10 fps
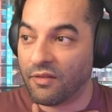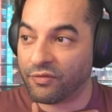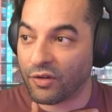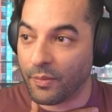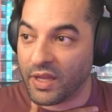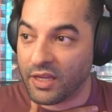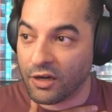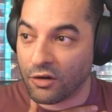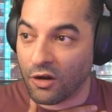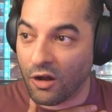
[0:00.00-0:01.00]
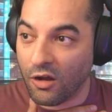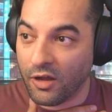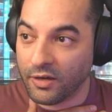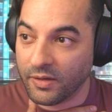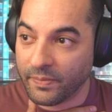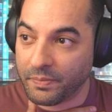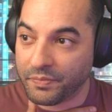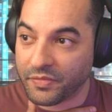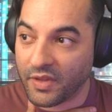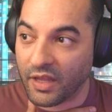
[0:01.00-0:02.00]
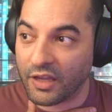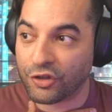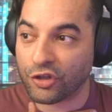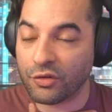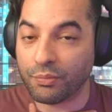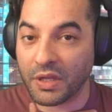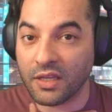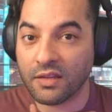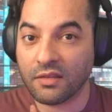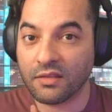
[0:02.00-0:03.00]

From here on, it should be